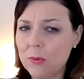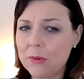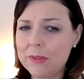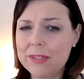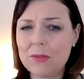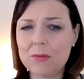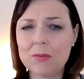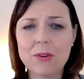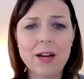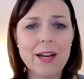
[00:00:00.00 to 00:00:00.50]
what we
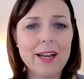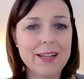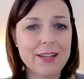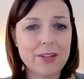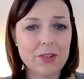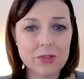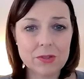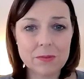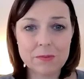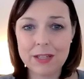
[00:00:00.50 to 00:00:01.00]
did great.
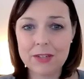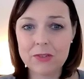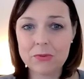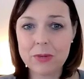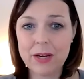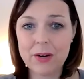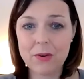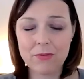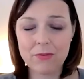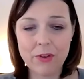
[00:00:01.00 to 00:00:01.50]
Here's some things we
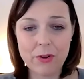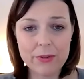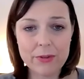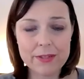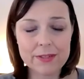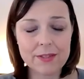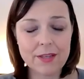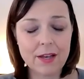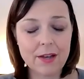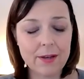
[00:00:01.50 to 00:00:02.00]
got to
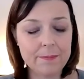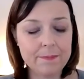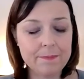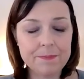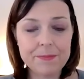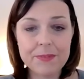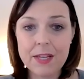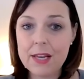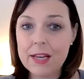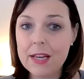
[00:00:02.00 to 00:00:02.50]
focus on.
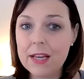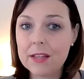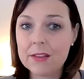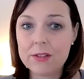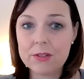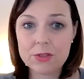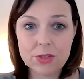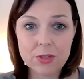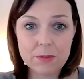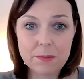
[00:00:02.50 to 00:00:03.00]

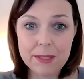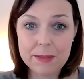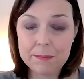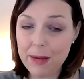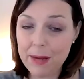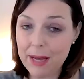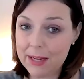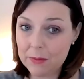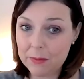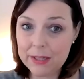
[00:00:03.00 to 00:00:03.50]
There should be
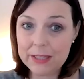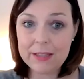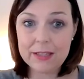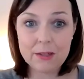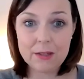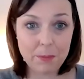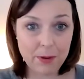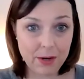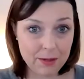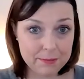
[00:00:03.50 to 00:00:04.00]
bi-weekly
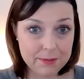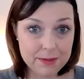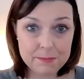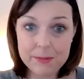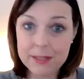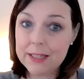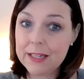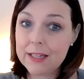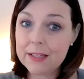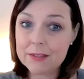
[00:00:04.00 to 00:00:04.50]
department
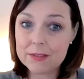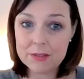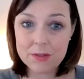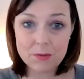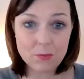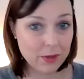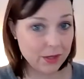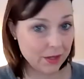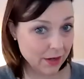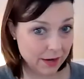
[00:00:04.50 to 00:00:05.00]
meetings
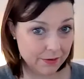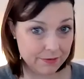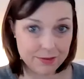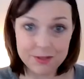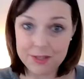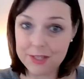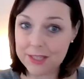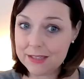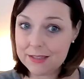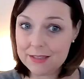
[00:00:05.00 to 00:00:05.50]
where
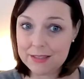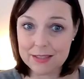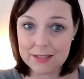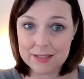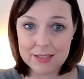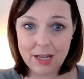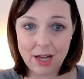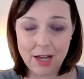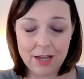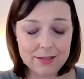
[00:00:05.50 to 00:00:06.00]
everything is
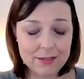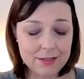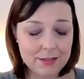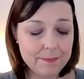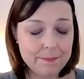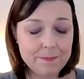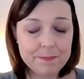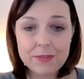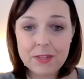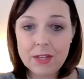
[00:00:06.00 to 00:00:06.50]
discussed.
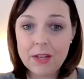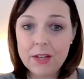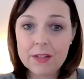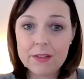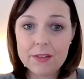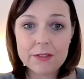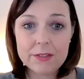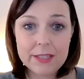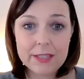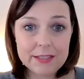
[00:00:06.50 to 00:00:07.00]

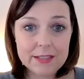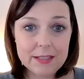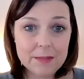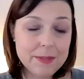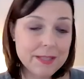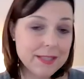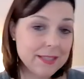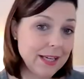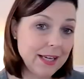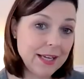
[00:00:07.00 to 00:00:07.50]
There needs to
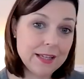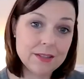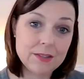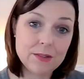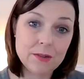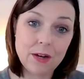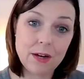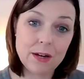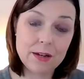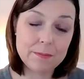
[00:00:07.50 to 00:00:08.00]
be an
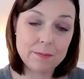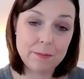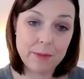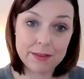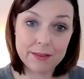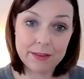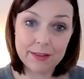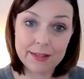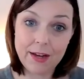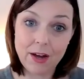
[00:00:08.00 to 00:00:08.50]
annual,
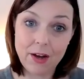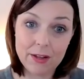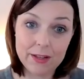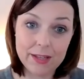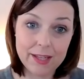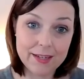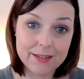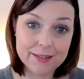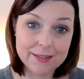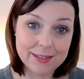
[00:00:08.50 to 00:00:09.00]
monthly
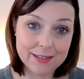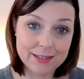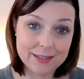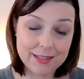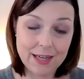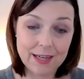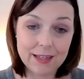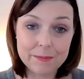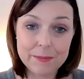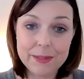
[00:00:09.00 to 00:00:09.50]
all hands on
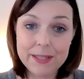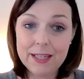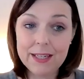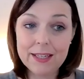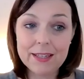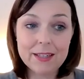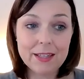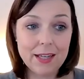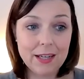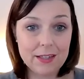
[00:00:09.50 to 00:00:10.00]
deck
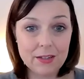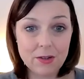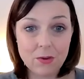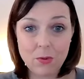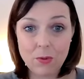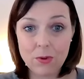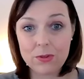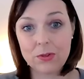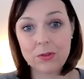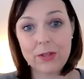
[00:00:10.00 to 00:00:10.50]
meeting and a
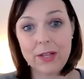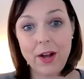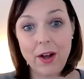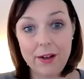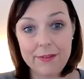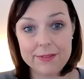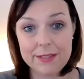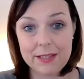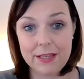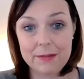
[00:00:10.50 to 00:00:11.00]
quarterly
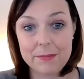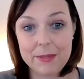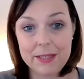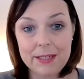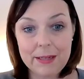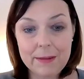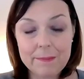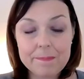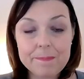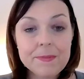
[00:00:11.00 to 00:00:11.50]
offsite
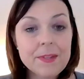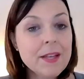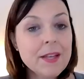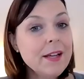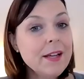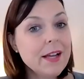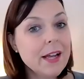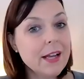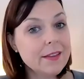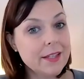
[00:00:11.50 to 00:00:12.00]
meeting.
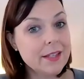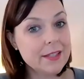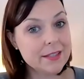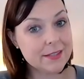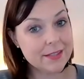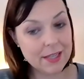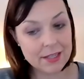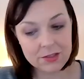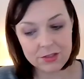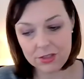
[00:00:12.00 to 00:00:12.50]
And then
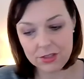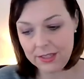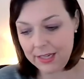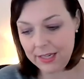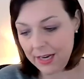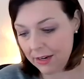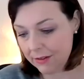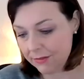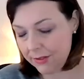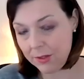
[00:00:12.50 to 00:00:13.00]

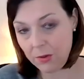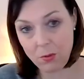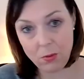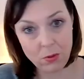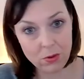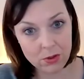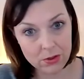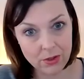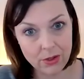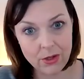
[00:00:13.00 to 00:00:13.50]
intentionally every
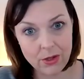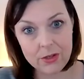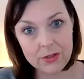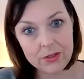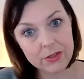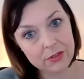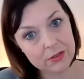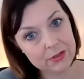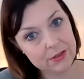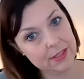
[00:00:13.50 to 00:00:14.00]
quarter,
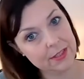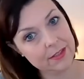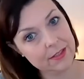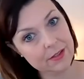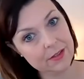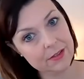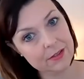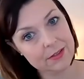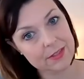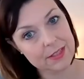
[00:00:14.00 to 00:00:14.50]
your
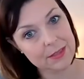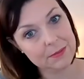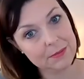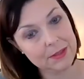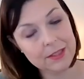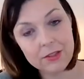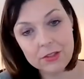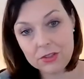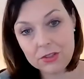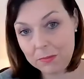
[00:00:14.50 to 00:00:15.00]
team
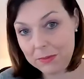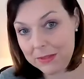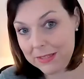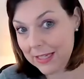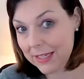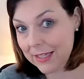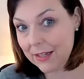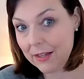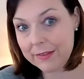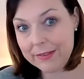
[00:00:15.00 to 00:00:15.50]
leaders should be
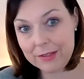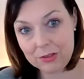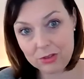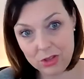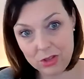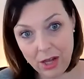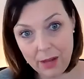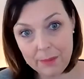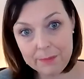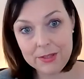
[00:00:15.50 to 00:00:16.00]
taking out their
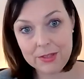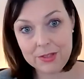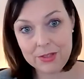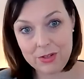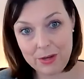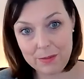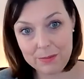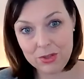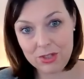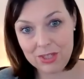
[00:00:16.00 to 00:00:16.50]
job
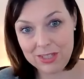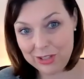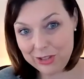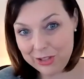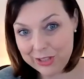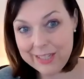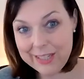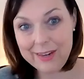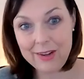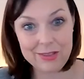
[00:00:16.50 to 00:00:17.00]
description and
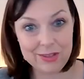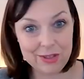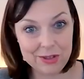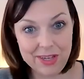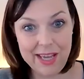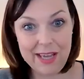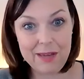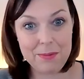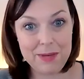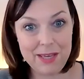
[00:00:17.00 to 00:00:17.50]
looking at their
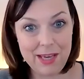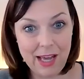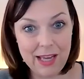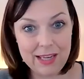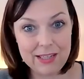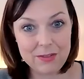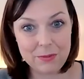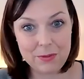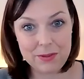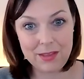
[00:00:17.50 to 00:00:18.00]

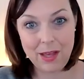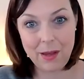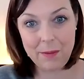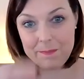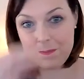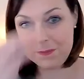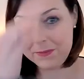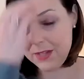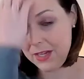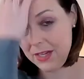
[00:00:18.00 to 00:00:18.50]
KPIs with
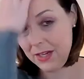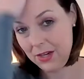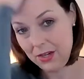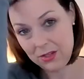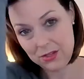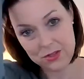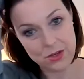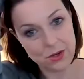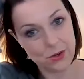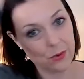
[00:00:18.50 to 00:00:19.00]
them.
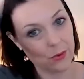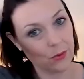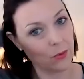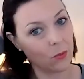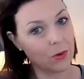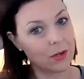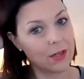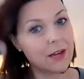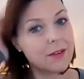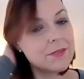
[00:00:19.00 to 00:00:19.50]
So
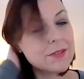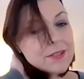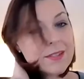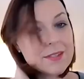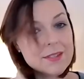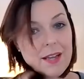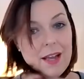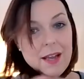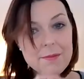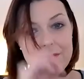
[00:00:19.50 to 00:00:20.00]
whatever the
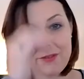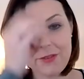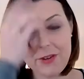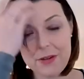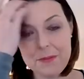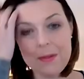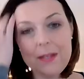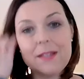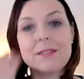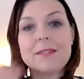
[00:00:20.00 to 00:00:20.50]
time
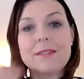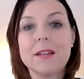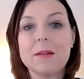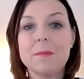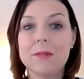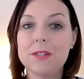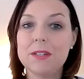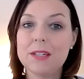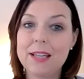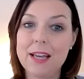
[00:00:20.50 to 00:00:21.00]
frame is,
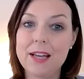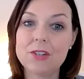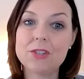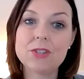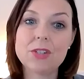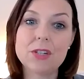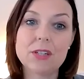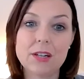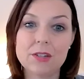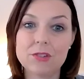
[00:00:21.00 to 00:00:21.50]

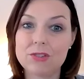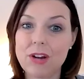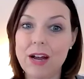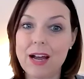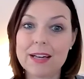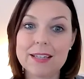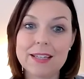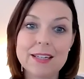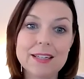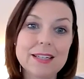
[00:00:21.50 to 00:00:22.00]
communication on
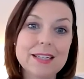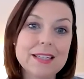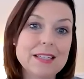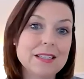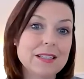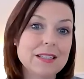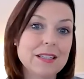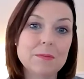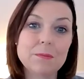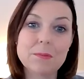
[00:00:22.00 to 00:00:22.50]
tracking
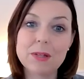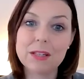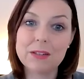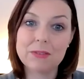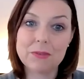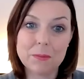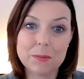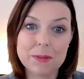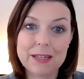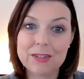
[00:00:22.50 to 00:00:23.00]
is
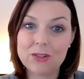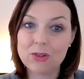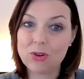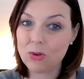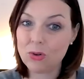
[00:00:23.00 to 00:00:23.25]
incredibly